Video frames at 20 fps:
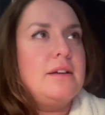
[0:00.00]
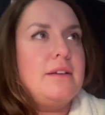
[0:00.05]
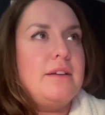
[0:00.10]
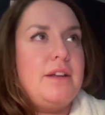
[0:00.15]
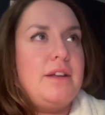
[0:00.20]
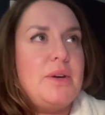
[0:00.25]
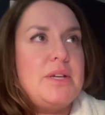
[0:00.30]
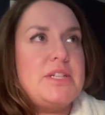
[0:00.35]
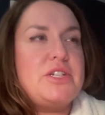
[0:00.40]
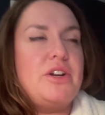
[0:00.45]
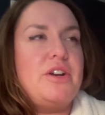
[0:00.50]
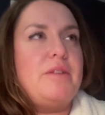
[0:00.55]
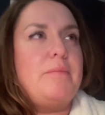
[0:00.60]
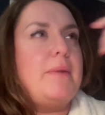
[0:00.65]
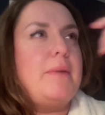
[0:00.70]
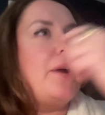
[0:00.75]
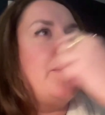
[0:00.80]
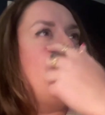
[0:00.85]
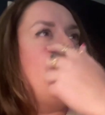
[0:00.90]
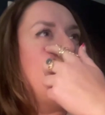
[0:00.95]
I started
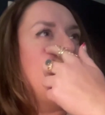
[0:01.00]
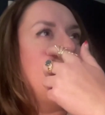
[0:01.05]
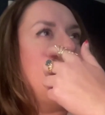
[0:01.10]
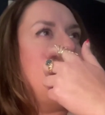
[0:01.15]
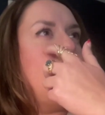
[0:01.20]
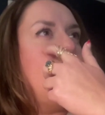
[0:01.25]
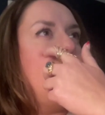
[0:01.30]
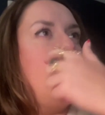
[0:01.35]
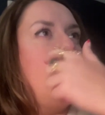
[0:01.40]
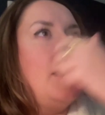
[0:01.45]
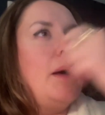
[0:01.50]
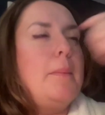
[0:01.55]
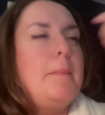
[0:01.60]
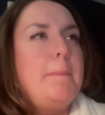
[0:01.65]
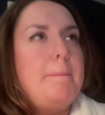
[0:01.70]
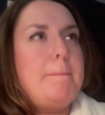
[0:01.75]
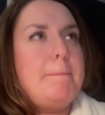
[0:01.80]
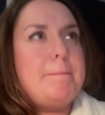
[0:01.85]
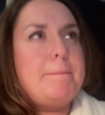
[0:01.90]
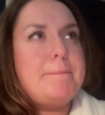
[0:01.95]
microdosing.
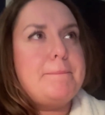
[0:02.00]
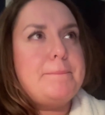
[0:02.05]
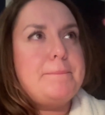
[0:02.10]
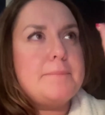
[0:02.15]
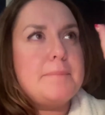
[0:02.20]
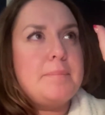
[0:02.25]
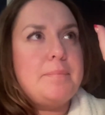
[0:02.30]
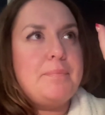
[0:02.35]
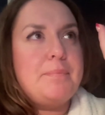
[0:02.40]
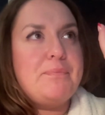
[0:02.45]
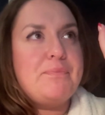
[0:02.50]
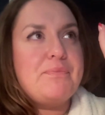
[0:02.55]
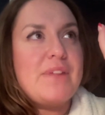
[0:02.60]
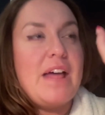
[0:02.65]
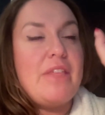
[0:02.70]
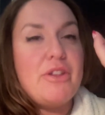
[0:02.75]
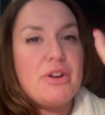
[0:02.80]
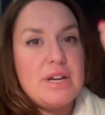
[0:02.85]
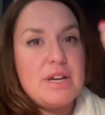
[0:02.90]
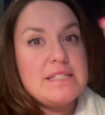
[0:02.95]

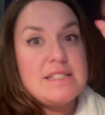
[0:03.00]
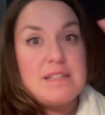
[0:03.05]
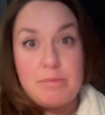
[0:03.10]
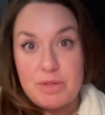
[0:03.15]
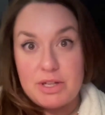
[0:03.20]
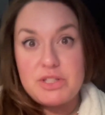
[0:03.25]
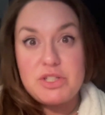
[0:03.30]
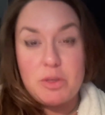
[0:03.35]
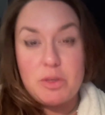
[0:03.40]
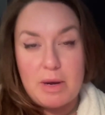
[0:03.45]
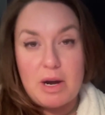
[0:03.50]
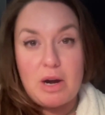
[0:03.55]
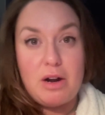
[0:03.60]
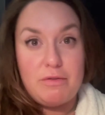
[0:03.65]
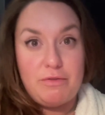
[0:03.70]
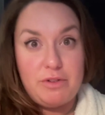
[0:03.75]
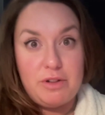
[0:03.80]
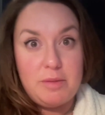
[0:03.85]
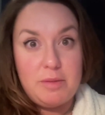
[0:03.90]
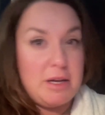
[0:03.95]
And there is something so
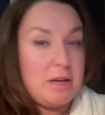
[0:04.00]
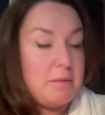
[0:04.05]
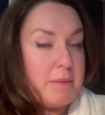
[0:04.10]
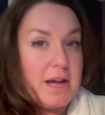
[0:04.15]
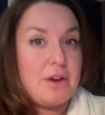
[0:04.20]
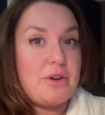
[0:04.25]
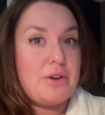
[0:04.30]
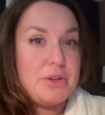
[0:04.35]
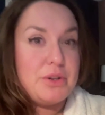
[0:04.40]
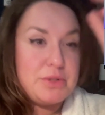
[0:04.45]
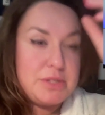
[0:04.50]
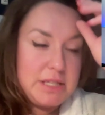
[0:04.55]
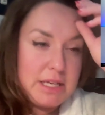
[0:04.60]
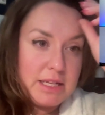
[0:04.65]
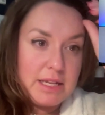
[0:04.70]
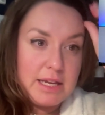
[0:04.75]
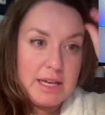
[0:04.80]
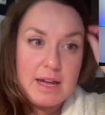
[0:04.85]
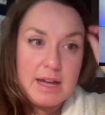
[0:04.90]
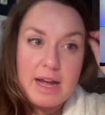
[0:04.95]
powerful about
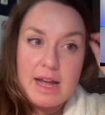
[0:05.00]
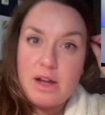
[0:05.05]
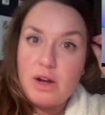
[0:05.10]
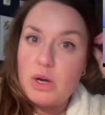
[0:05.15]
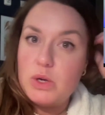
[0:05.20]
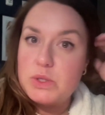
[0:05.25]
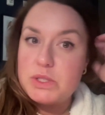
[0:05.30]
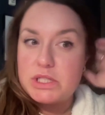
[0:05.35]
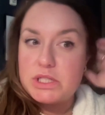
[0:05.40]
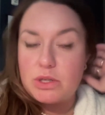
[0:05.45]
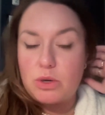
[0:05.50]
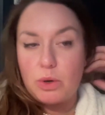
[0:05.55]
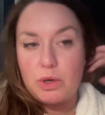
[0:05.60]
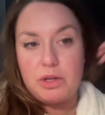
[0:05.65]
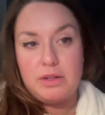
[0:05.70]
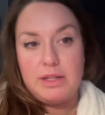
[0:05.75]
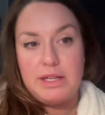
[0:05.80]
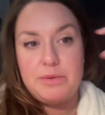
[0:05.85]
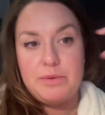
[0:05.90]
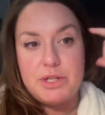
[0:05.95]
macrodosing. Like, I host
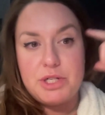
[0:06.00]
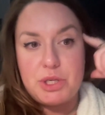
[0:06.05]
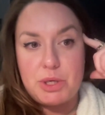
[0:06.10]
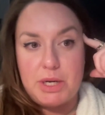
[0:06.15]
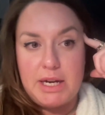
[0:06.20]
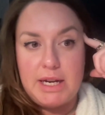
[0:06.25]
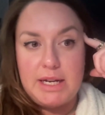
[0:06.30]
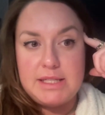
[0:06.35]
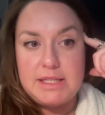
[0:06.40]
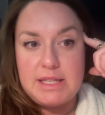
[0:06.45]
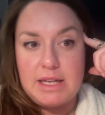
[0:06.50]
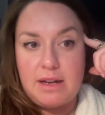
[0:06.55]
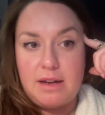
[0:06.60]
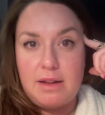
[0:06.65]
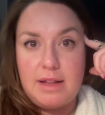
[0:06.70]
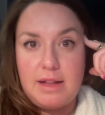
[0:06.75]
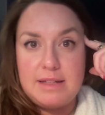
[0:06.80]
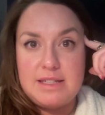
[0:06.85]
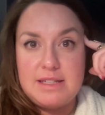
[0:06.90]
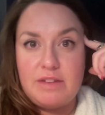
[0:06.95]
quarterly retreats,
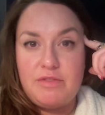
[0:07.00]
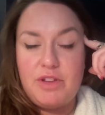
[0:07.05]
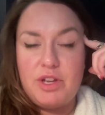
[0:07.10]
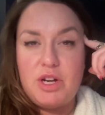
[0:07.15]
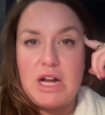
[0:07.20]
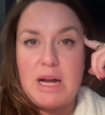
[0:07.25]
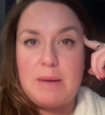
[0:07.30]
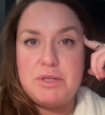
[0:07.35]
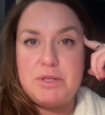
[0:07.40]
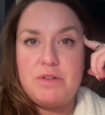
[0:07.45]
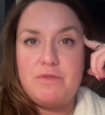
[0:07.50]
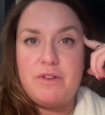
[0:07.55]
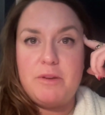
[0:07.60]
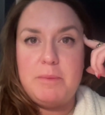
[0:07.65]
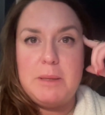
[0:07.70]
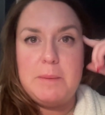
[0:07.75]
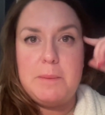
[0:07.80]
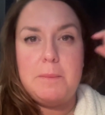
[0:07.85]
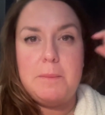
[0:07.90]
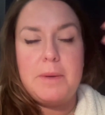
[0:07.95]
and that's definitely an option for
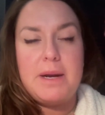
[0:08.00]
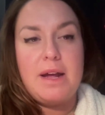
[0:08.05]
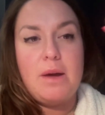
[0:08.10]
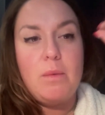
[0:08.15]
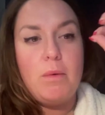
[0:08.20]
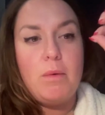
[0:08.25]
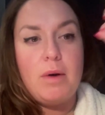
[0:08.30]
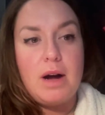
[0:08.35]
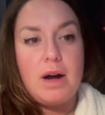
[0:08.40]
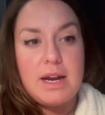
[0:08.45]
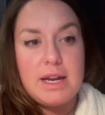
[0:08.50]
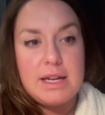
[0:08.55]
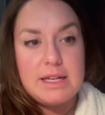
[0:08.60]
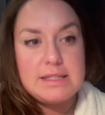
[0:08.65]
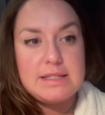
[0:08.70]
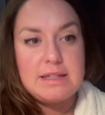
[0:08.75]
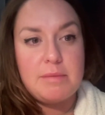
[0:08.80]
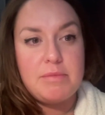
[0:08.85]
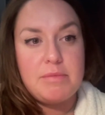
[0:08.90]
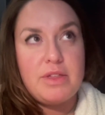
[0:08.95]
people. But I
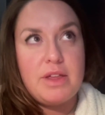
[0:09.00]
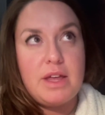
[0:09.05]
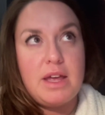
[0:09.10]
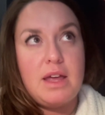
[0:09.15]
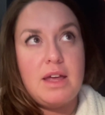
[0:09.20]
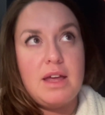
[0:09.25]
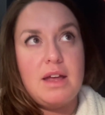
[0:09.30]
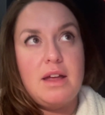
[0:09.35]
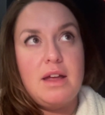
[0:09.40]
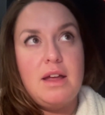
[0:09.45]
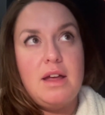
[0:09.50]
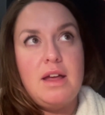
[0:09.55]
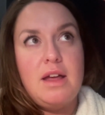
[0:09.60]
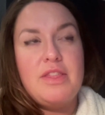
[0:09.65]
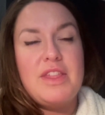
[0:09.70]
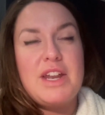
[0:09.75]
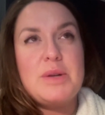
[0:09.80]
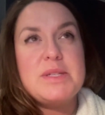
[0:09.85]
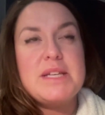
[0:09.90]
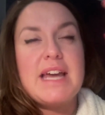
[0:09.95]
wanted something
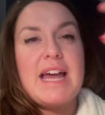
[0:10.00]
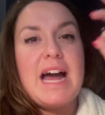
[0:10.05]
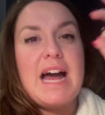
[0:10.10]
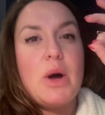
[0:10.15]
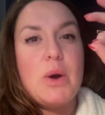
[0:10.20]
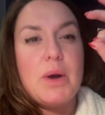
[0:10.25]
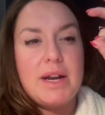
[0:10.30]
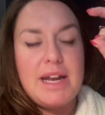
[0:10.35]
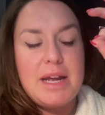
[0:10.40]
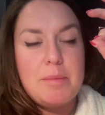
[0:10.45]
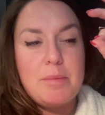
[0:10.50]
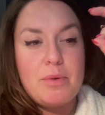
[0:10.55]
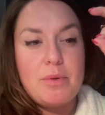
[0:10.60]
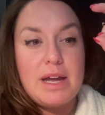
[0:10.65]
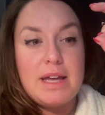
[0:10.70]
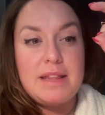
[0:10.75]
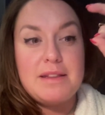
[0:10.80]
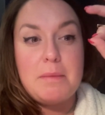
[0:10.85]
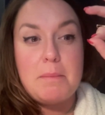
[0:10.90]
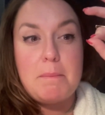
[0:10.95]
that I was like, how can I
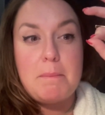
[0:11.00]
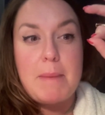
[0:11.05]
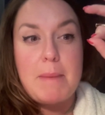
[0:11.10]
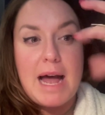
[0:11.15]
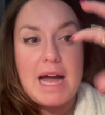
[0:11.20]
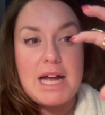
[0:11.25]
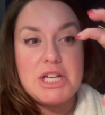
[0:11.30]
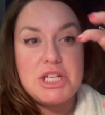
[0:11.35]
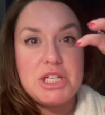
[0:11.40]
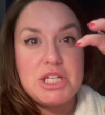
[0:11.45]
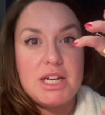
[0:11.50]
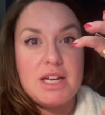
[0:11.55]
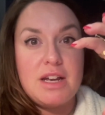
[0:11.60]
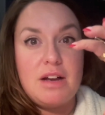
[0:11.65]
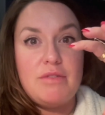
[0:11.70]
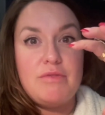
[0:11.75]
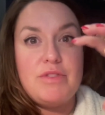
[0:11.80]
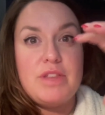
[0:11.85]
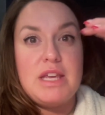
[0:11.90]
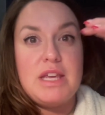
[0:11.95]
bring the magic
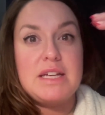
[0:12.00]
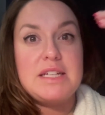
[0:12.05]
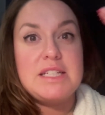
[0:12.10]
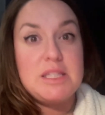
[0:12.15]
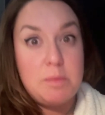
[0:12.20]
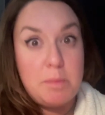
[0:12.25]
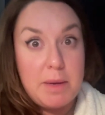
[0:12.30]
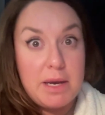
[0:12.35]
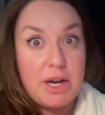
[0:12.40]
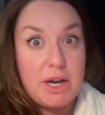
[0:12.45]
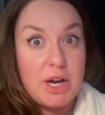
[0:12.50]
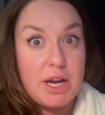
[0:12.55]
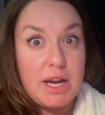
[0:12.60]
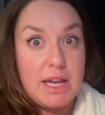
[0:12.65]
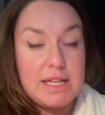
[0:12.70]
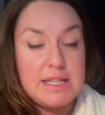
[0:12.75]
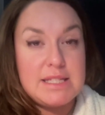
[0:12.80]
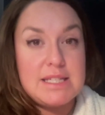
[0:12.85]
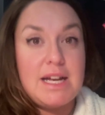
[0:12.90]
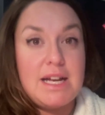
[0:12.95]
of the
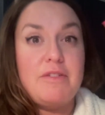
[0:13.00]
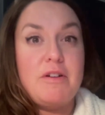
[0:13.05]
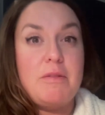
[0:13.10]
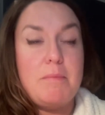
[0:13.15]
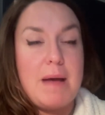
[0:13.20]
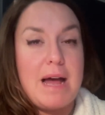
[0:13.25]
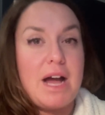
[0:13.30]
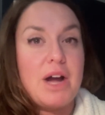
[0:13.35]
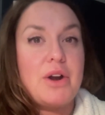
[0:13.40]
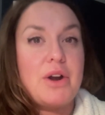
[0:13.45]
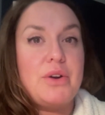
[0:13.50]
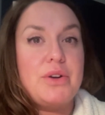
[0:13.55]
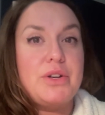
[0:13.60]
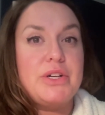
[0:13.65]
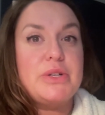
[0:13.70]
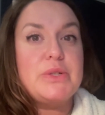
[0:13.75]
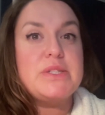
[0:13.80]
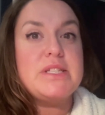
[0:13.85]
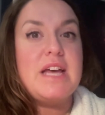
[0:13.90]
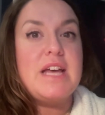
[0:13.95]
experience of a macro
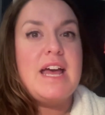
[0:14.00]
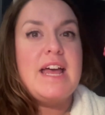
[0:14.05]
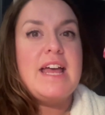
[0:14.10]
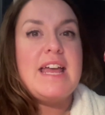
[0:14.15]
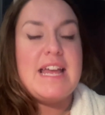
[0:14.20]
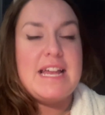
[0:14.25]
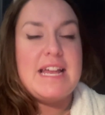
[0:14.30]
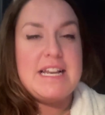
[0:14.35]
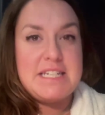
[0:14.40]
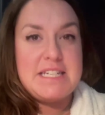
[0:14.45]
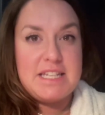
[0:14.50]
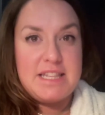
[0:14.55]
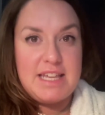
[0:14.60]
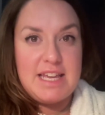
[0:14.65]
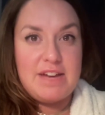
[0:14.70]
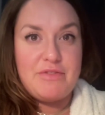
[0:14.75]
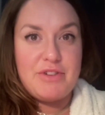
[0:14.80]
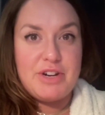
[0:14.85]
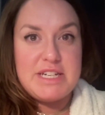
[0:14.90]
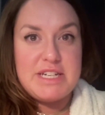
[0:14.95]
dose into the
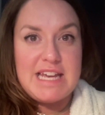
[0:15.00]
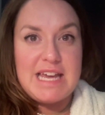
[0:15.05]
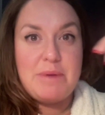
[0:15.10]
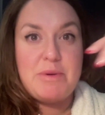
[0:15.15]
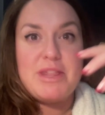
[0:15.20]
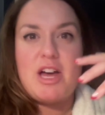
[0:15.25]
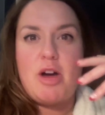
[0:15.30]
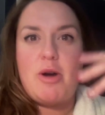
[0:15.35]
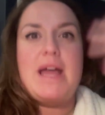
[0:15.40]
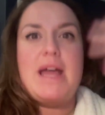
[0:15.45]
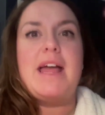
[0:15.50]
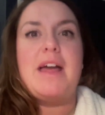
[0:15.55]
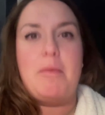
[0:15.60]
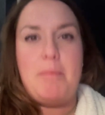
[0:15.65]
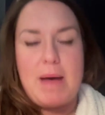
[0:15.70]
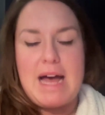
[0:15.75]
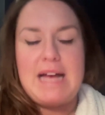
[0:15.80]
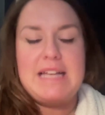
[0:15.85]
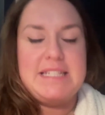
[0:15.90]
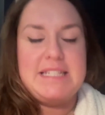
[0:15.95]
everyday without
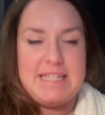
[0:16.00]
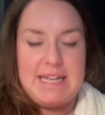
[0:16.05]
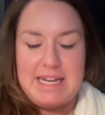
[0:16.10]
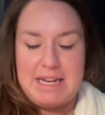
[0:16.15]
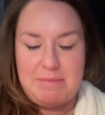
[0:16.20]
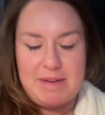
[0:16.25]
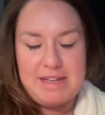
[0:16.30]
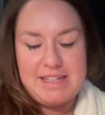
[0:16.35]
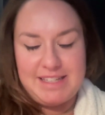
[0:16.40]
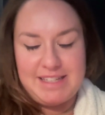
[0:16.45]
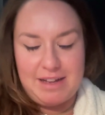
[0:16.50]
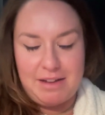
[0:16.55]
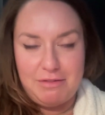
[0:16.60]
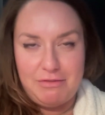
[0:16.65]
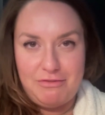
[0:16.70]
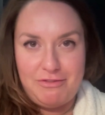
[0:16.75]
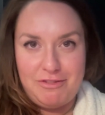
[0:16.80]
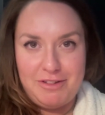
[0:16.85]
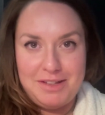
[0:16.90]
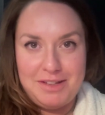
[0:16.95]
incapacitating
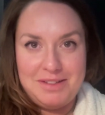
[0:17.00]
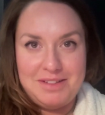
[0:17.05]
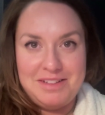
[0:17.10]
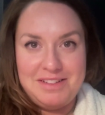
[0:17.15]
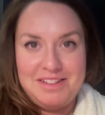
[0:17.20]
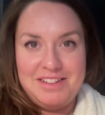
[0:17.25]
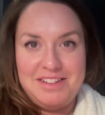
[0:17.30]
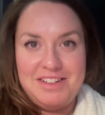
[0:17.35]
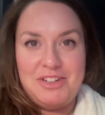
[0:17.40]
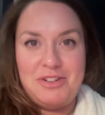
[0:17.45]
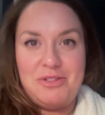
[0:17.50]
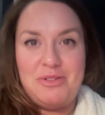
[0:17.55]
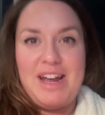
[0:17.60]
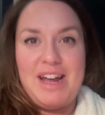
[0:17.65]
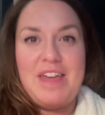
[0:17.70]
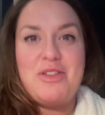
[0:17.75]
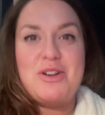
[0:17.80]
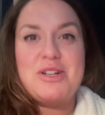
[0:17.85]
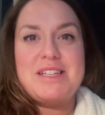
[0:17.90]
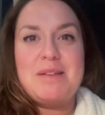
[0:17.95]
myself? Right.
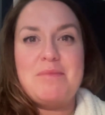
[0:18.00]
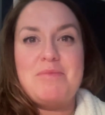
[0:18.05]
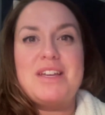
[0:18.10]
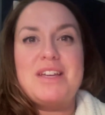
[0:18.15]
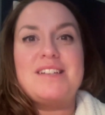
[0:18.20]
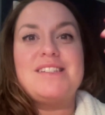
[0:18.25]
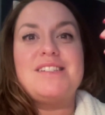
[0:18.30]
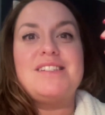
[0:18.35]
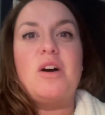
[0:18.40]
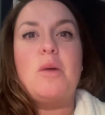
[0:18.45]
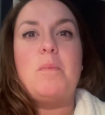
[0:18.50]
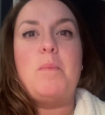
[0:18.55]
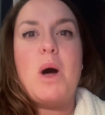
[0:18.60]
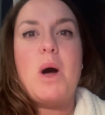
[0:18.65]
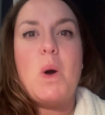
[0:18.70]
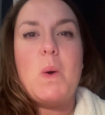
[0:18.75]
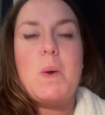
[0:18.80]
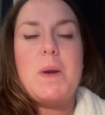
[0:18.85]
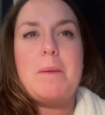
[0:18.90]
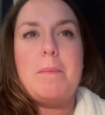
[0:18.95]
And there's something so
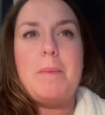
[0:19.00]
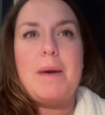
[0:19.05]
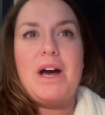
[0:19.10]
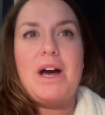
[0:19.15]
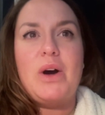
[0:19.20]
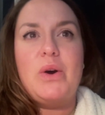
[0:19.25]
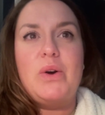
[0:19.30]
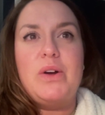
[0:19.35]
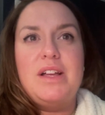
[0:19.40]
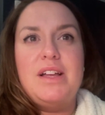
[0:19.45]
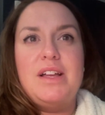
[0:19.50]
potent about